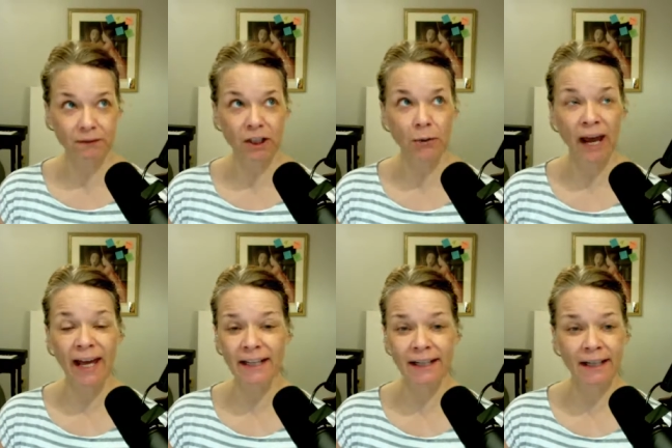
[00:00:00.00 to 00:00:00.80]

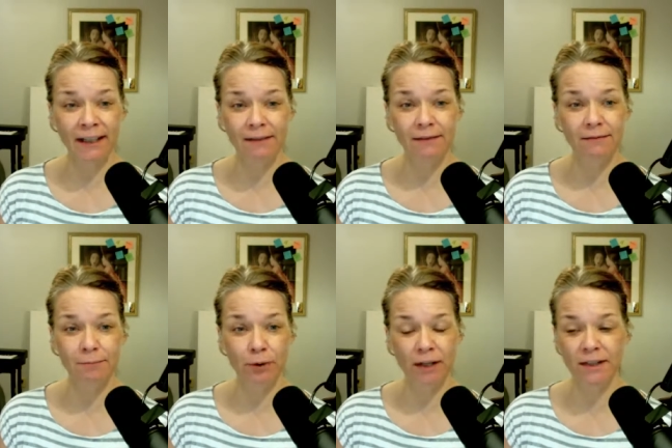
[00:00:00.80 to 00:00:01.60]
heady,
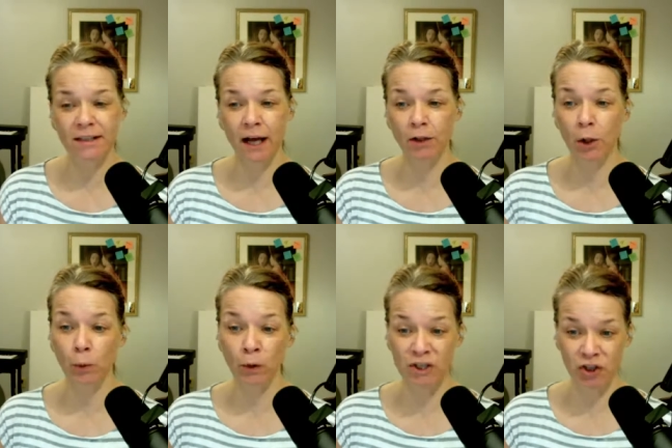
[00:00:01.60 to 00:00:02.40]
breathy sound,
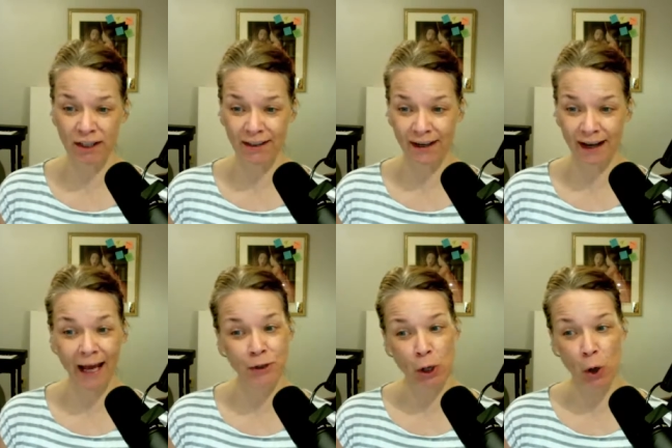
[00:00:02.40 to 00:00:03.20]
wishing
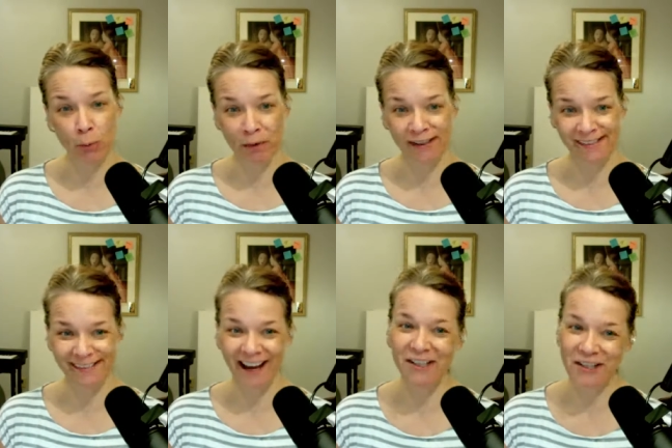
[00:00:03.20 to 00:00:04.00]
and hoping
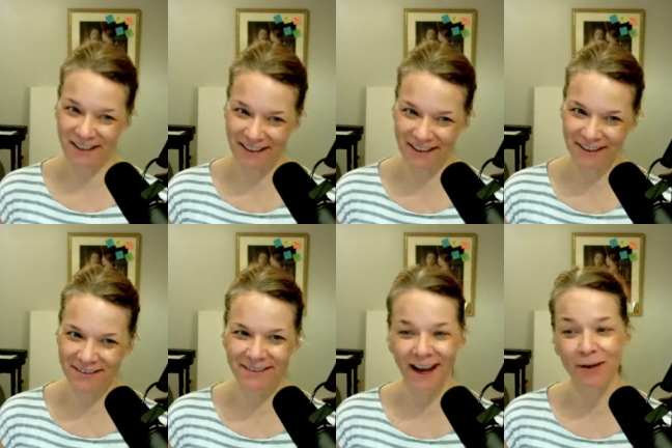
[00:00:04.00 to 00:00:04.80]
and
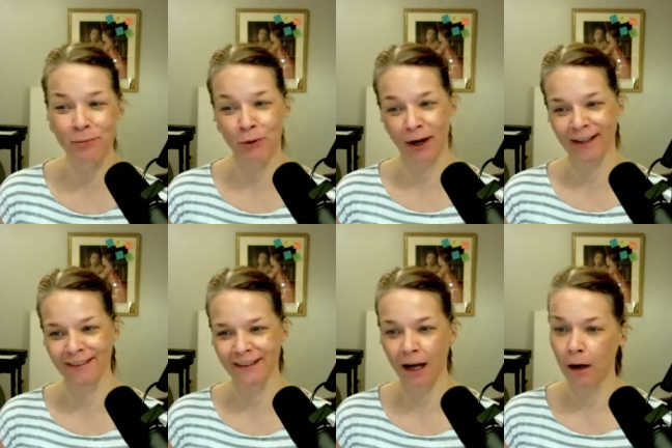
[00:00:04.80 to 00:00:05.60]
thinking and
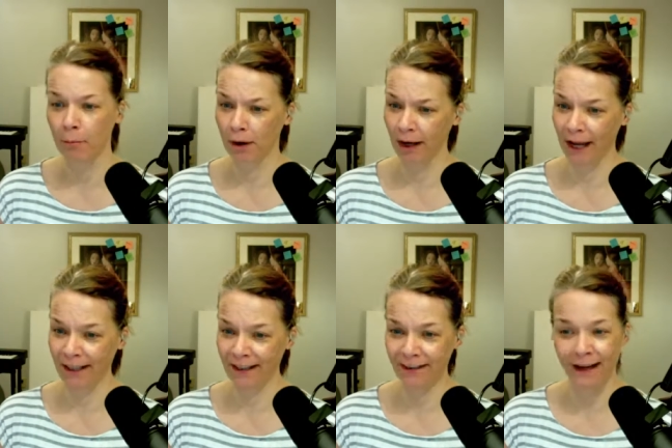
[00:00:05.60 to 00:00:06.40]
praying,
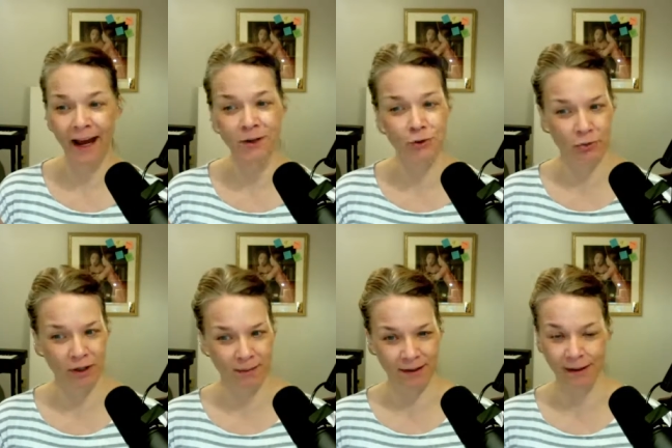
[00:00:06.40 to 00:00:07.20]
planning and
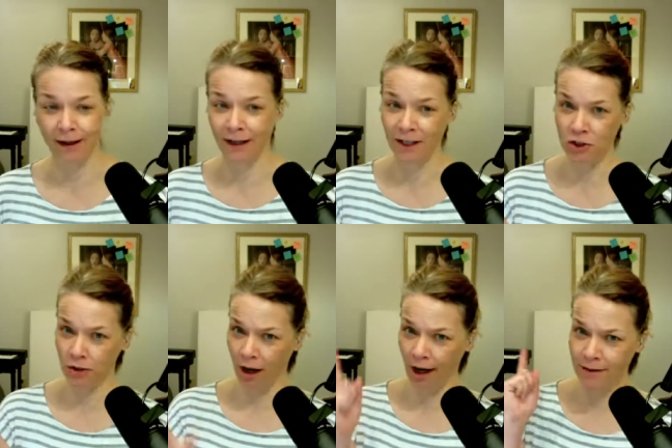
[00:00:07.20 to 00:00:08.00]
dreaming each
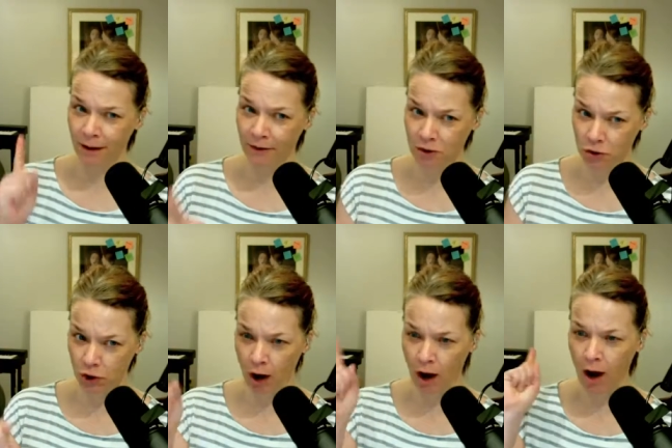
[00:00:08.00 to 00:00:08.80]
night of his
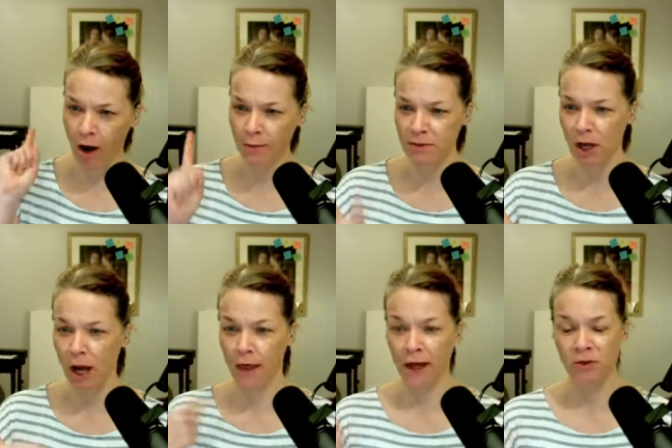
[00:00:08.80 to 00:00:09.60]
charms
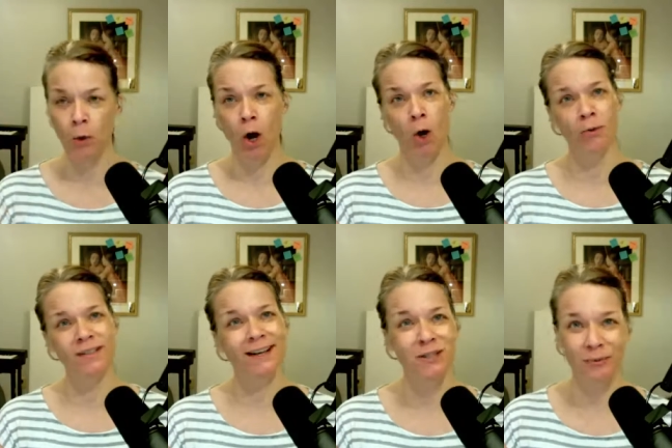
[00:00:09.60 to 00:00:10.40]
that
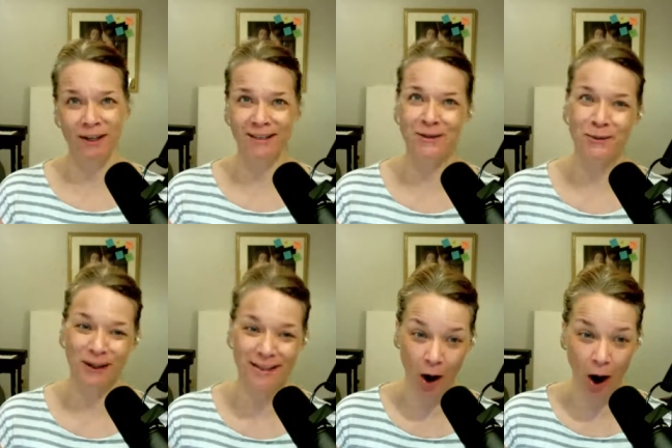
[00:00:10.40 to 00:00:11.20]
won't get you into
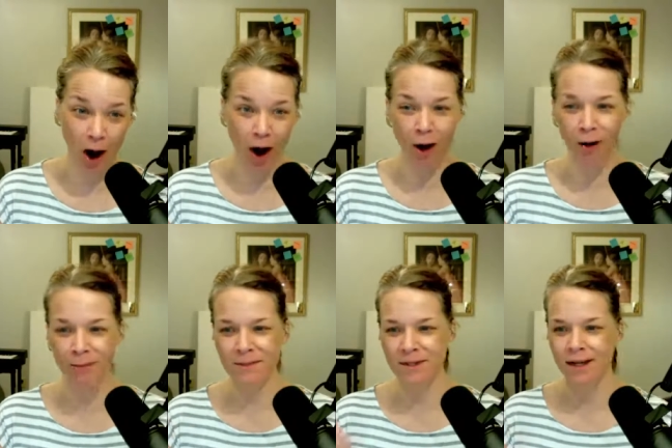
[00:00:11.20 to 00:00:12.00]
his
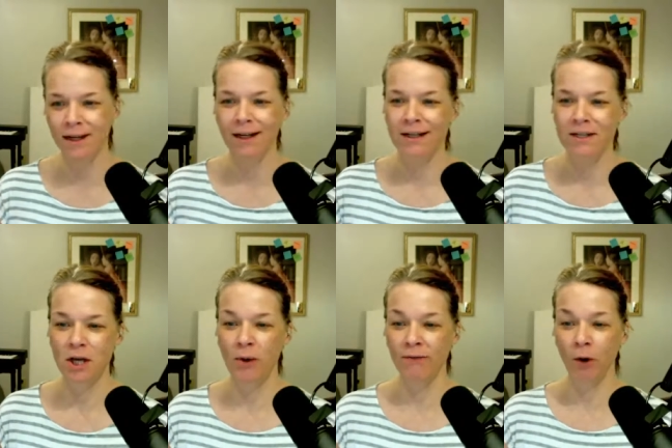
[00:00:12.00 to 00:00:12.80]
arms.
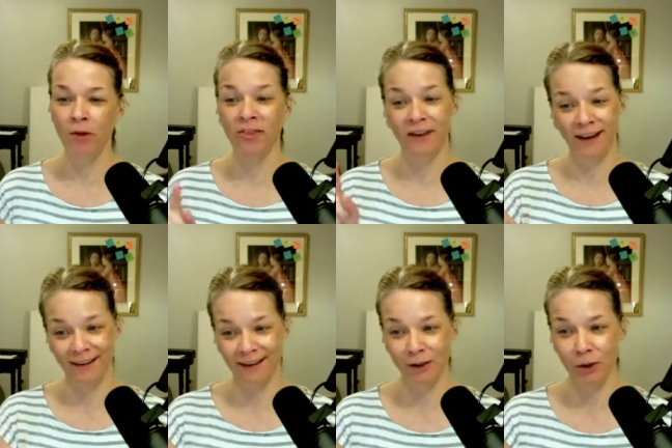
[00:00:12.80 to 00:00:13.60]
So if you're
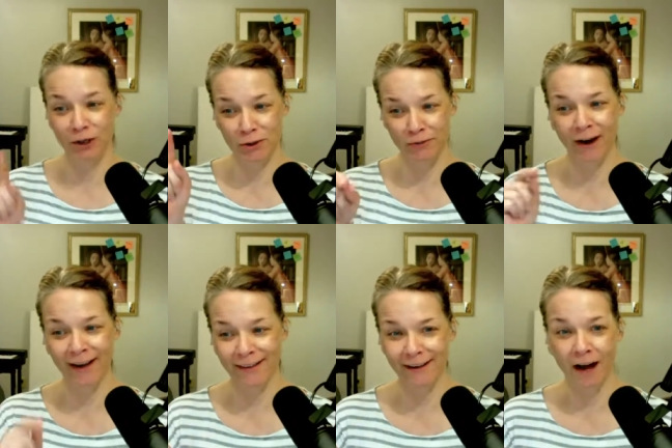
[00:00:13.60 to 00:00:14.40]
looking to
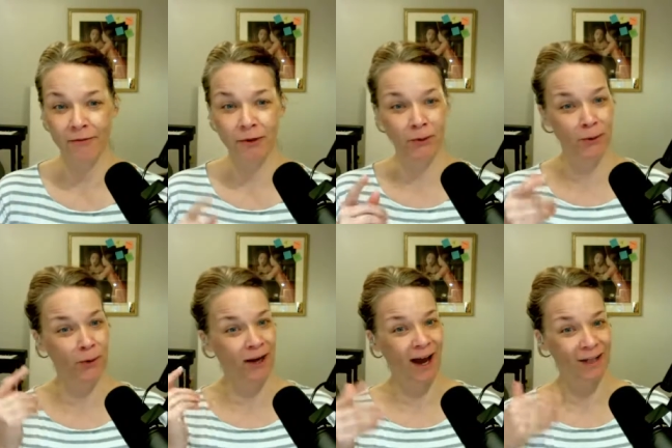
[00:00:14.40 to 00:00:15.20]
find love
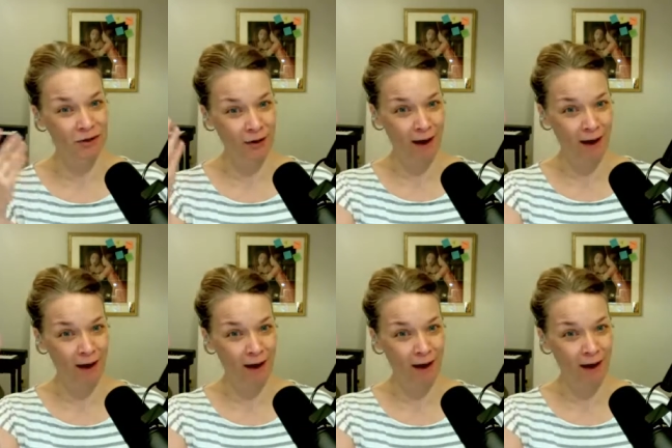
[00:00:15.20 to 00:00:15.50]
you can share,